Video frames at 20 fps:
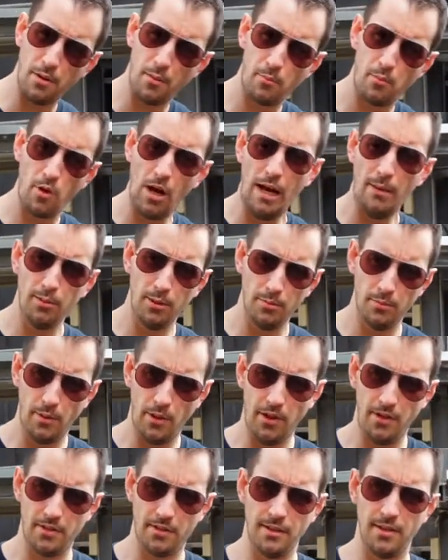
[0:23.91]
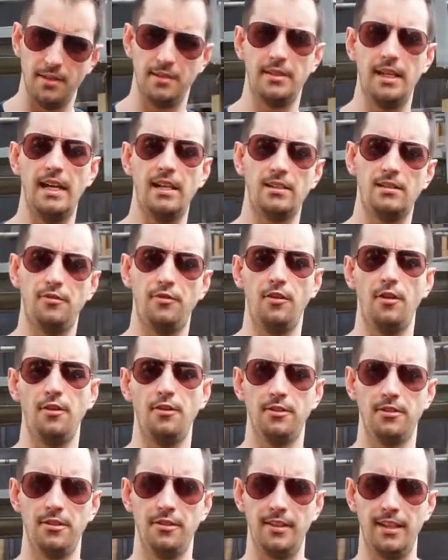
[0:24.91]
problem parts of the saxophone
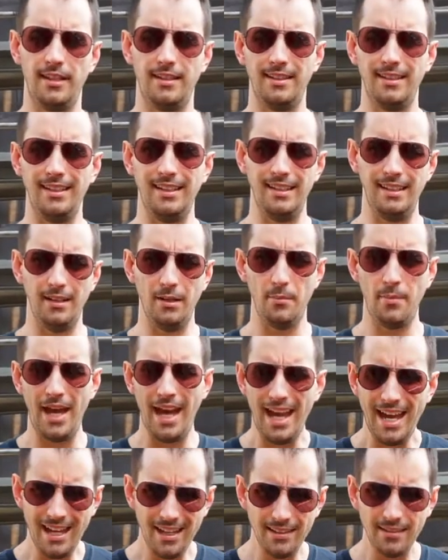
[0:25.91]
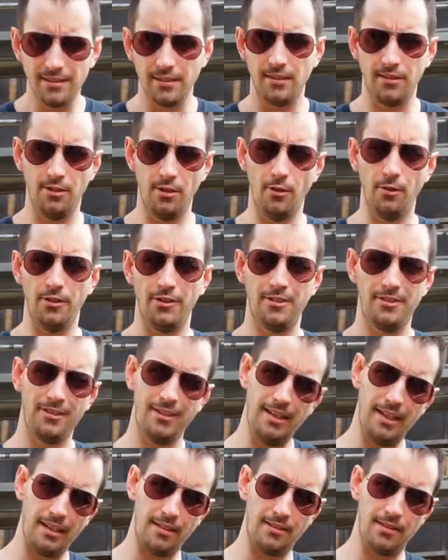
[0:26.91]
so that the pads don't
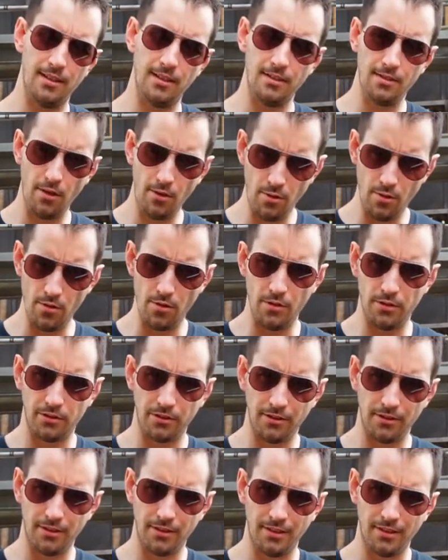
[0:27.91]
stick to the tone holes.